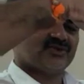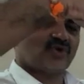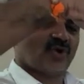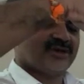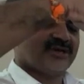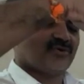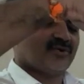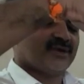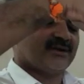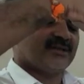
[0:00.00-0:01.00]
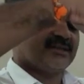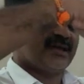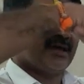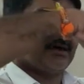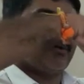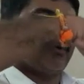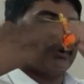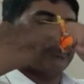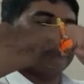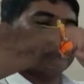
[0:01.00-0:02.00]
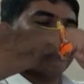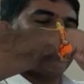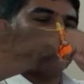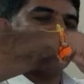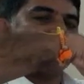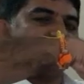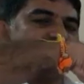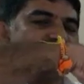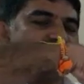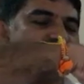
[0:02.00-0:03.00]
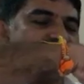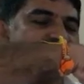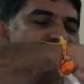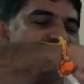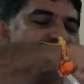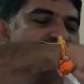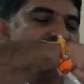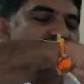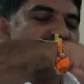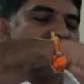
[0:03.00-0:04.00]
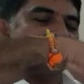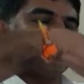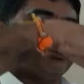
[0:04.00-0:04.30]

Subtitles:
solid conical, they are one inside the other, so like this. So